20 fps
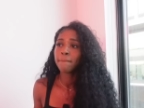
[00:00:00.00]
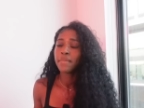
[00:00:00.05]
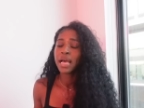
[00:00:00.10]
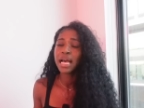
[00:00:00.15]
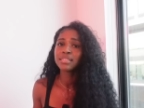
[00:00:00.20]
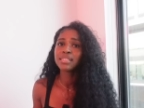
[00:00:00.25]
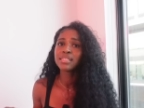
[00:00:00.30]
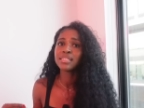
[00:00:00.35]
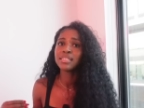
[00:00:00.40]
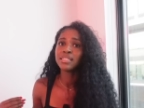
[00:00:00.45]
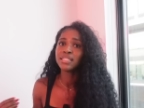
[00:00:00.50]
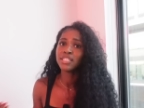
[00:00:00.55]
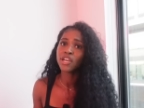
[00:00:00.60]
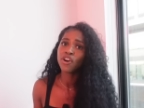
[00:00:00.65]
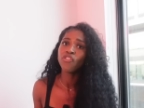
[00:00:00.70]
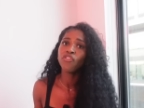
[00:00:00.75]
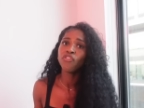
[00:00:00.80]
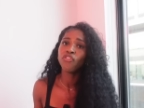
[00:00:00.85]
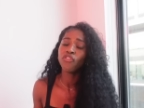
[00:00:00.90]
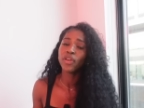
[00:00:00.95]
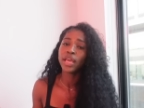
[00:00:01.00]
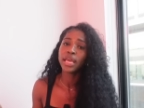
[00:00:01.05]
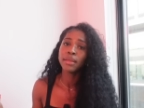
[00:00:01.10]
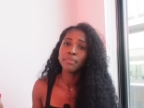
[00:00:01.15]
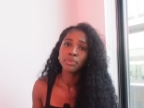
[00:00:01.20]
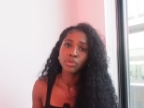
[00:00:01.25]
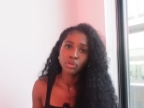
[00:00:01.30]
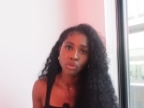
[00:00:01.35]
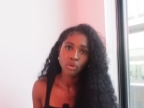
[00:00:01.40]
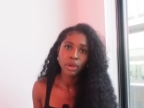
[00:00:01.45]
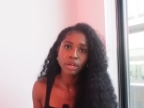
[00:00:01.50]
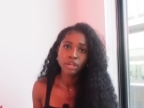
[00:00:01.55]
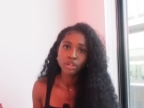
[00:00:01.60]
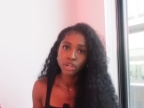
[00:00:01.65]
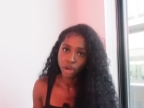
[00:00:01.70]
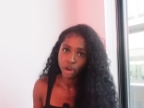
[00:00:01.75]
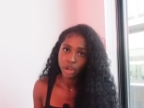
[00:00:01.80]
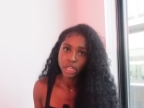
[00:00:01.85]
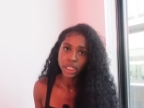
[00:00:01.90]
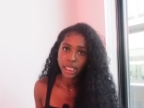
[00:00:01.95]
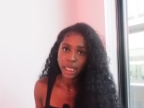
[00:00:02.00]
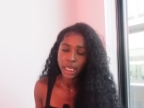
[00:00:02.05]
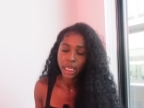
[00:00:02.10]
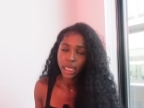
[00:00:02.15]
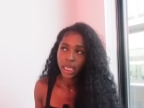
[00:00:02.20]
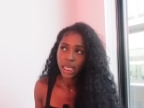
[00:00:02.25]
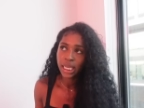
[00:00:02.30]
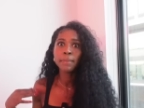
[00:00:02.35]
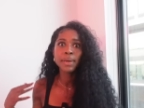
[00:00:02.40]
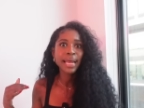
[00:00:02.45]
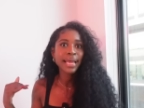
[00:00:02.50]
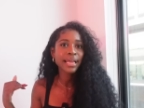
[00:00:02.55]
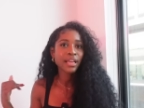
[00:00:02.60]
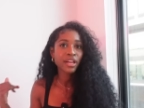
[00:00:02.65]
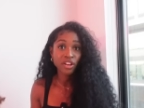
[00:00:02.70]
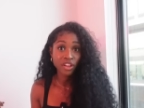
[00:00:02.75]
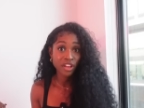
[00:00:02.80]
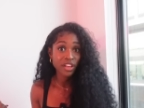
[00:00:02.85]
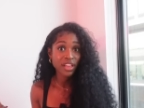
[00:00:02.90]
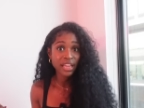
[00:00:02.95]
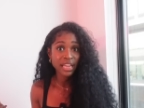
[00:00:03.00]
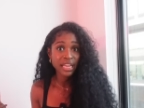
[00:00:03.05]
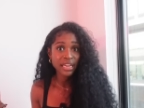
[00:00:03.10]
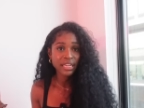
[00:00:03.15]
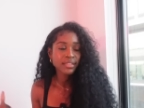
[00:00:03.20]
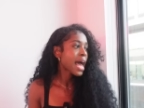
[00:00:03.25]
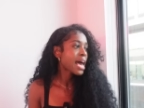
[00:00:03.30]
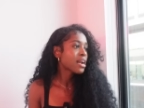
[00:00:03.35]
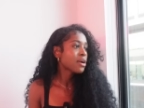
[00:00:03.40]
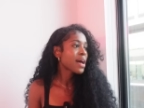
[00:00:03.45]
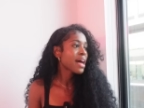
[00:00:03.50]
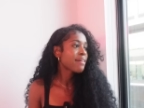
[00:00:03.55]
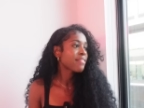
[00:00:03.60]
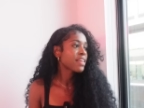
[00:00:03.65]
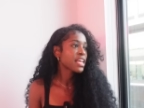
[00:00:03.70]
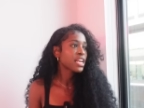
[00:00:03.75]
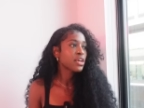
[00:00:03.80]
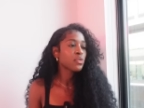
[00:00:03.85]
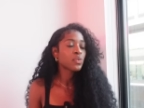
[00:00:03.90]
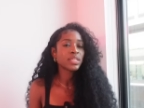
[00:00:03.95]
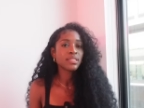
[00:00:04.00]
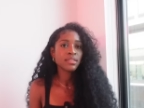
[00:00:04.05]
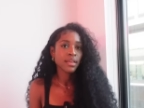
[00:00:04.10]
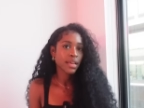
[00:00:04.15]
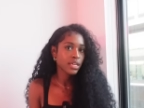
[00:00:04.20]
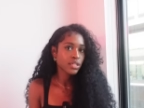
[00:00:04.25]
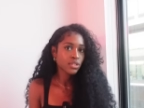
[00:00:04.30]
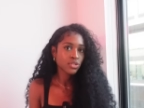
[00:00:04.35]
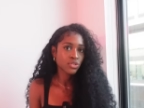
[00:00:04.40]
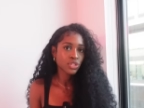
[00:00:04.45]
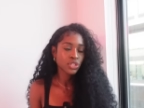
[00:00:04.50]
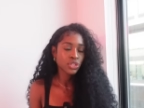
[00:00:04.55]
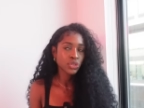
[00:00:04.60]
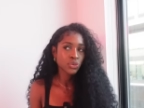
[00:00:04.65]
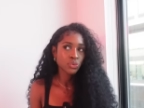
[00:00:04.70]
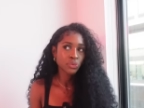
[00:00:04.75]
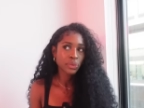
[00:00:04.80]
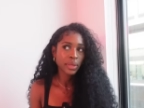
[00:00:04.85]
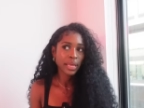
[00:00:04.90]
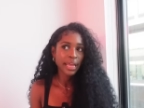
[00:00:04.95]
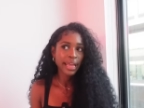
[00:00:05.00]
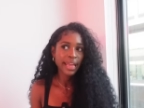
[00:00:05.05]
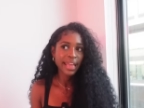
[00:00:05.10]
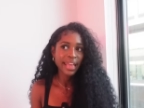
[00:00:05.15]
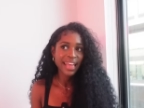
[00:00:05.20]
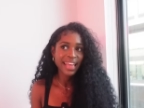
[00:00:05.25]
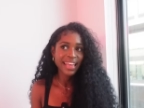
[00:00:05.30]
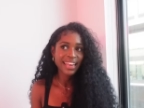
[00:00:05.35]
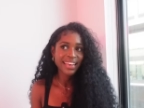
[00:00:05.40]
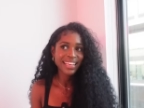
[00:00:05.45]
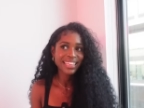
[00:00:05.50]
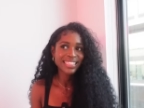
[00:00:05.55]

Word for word: as a self-employed girly but i could i don't have anyone to answer to and